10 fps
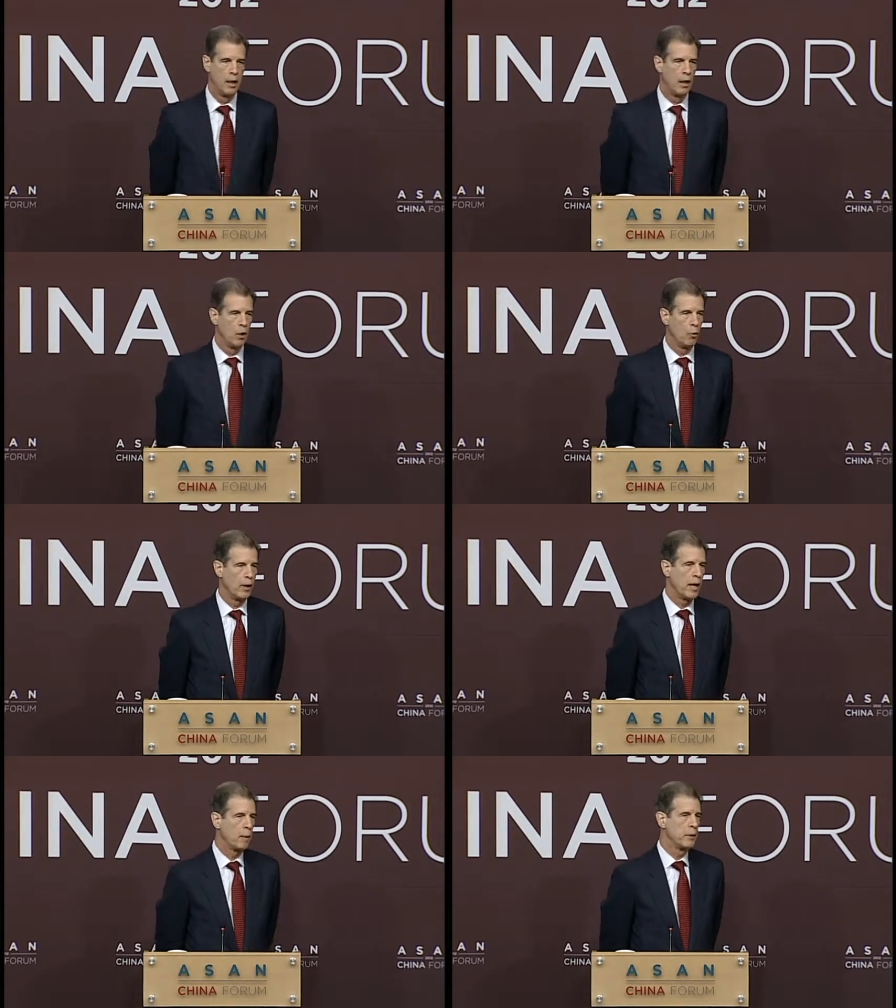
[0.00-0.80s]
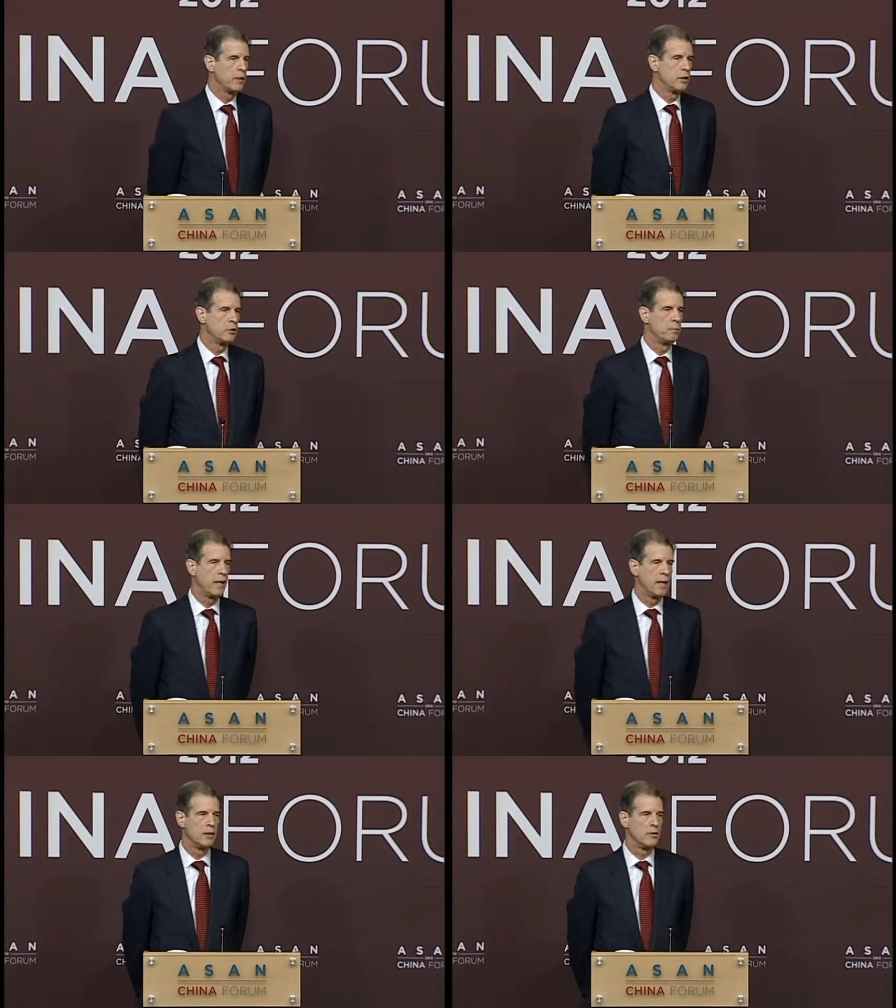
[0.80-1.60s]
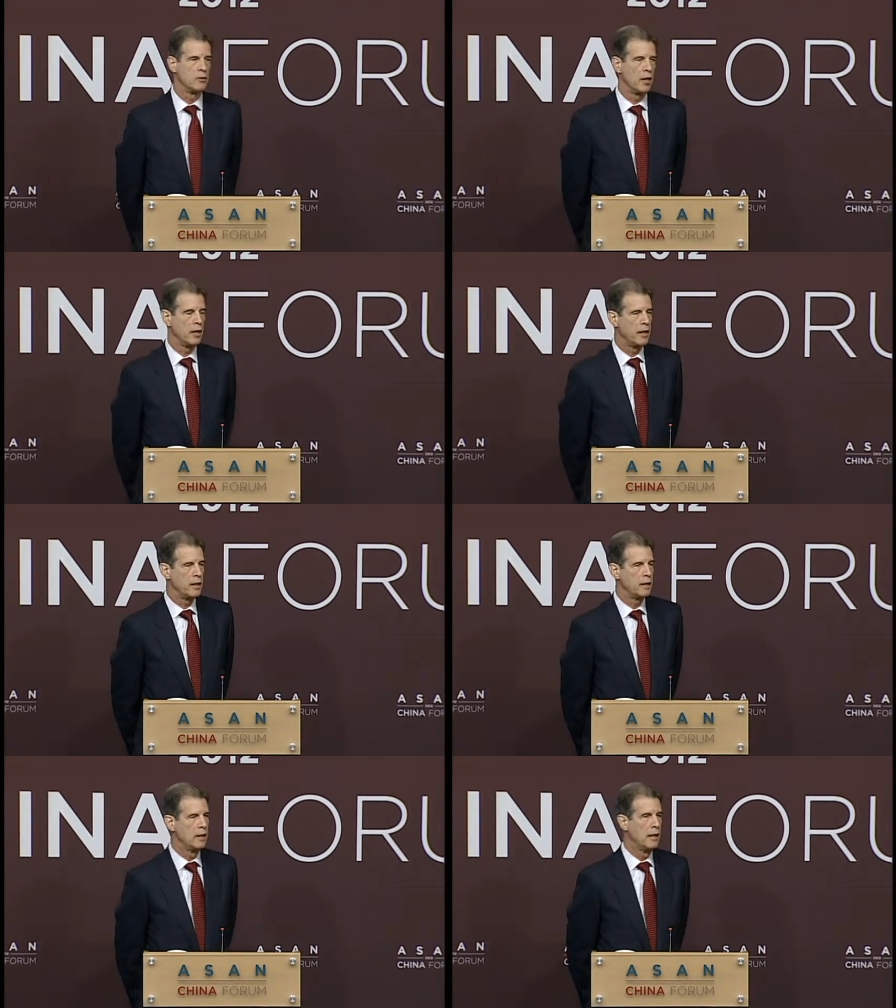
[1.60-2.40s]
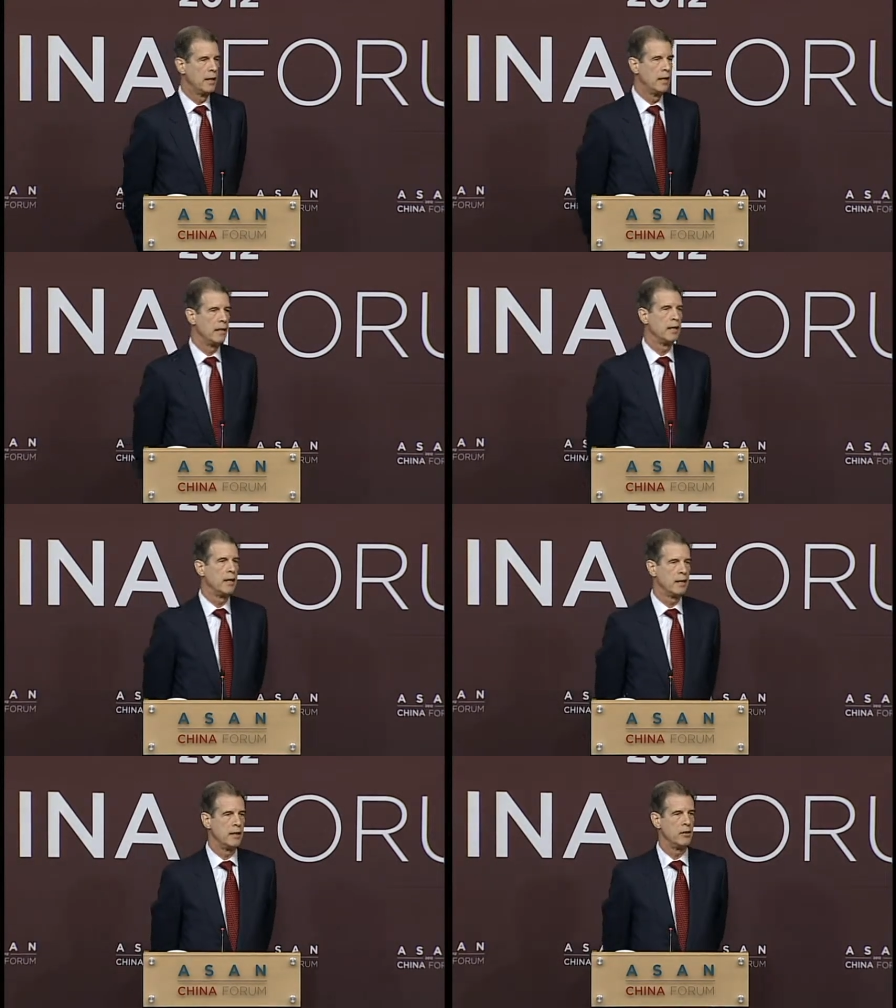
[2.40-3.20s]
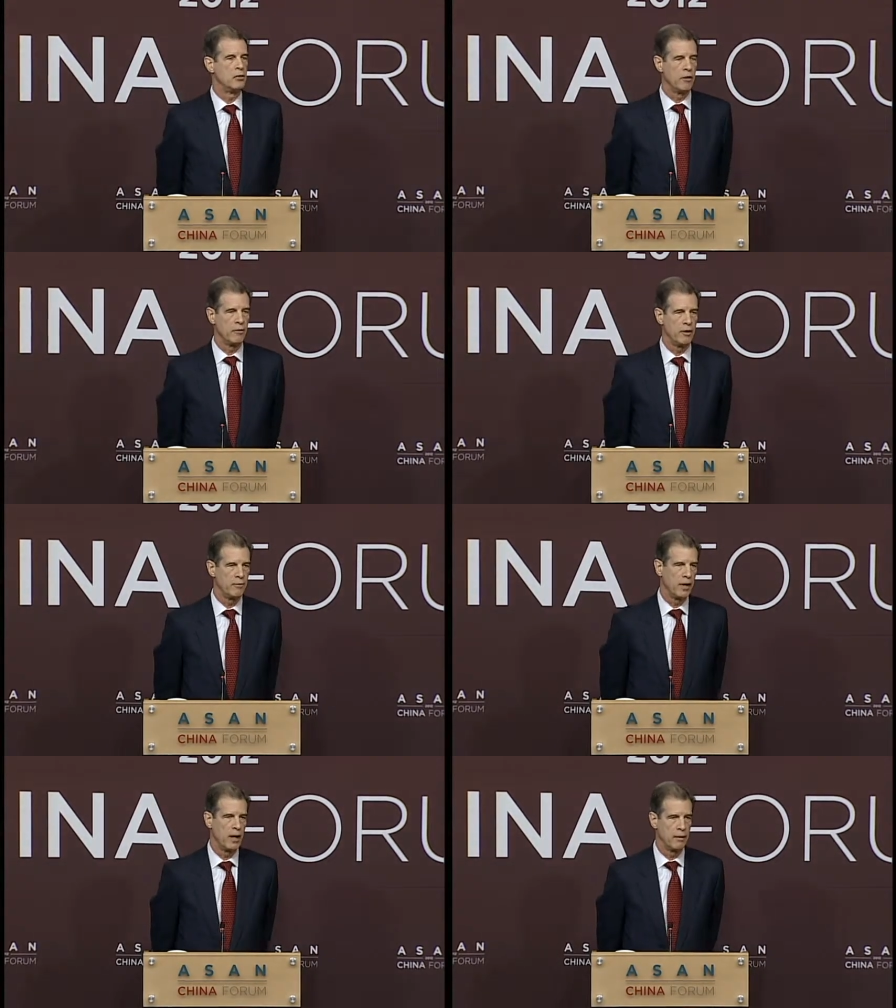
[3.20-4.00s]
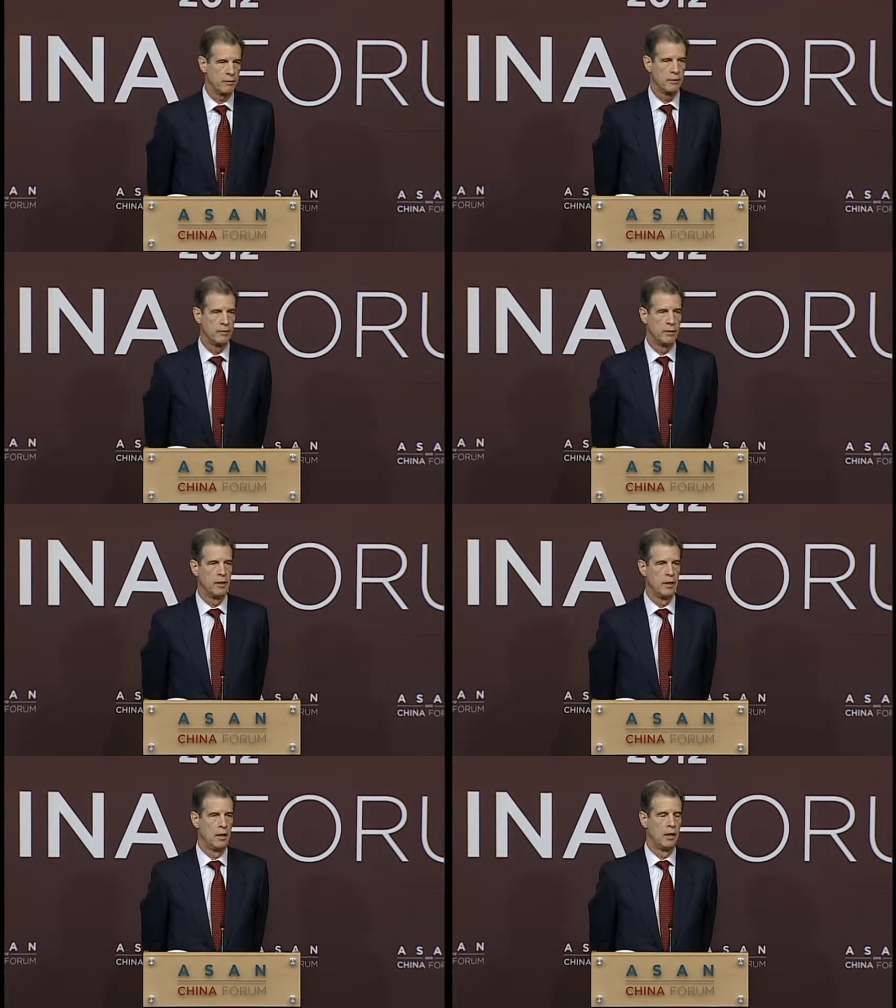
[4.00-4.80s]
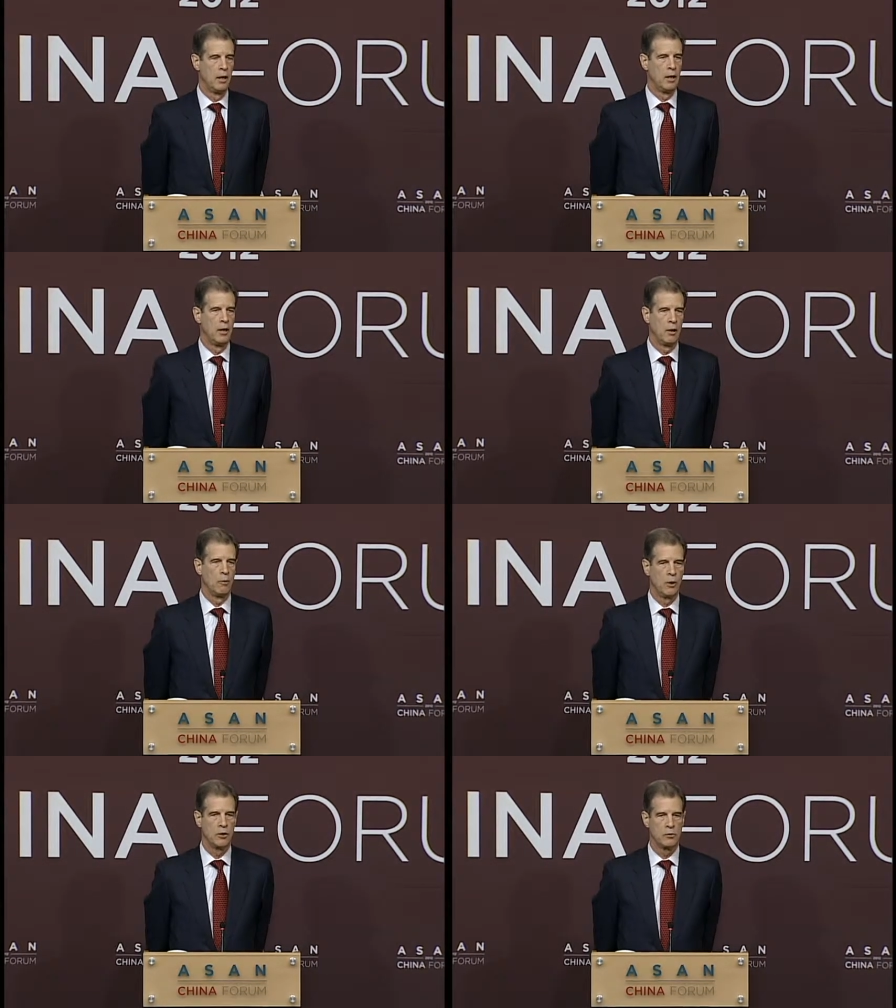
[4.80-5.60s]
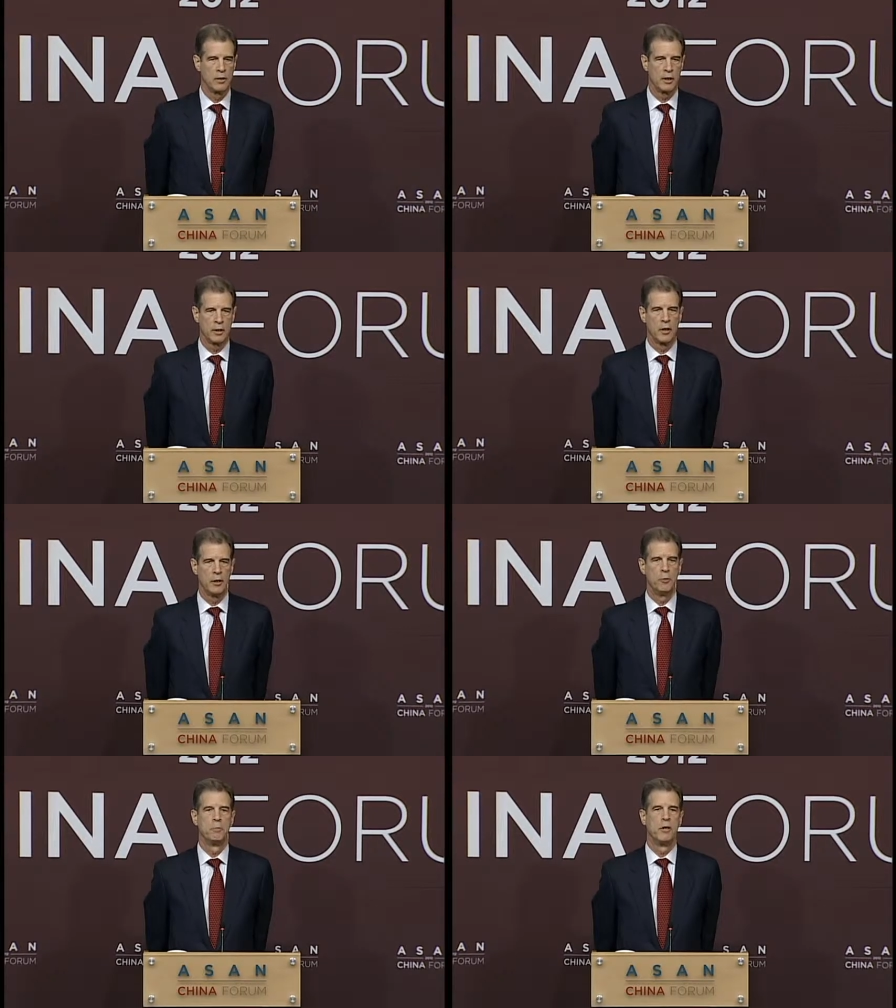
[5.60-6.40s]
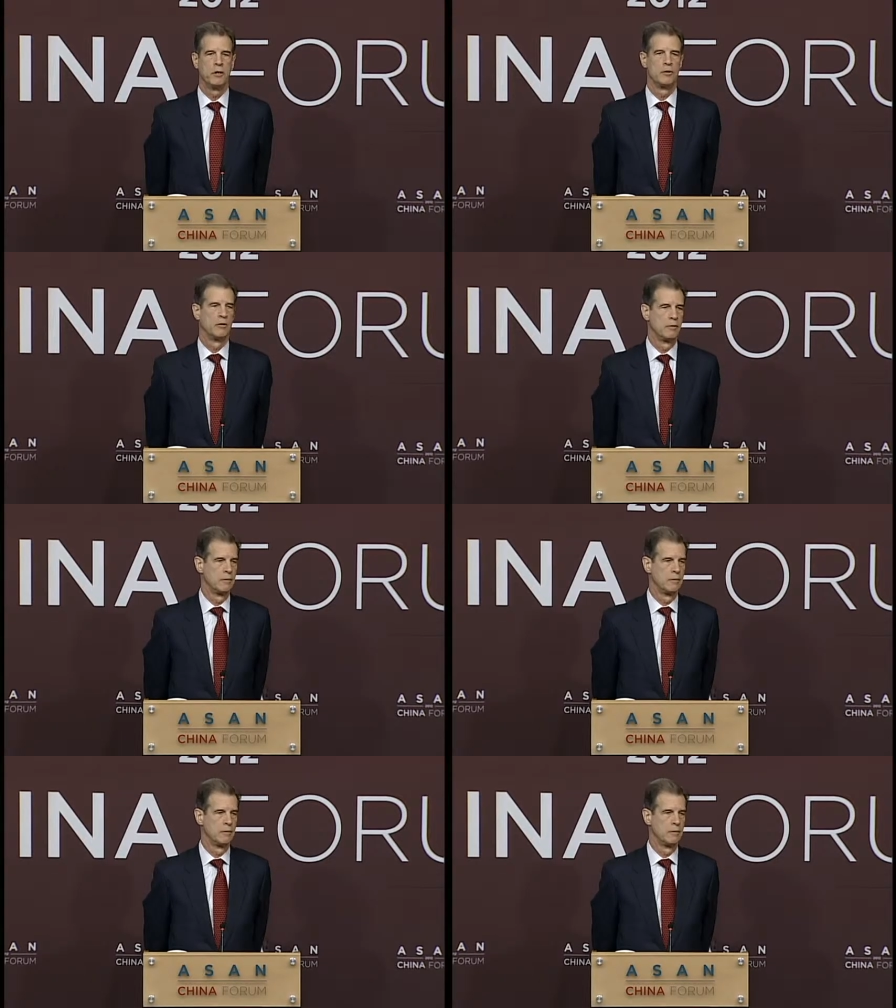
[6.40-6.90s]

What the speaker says: But what happened in Japan starting in 1975 was that hubris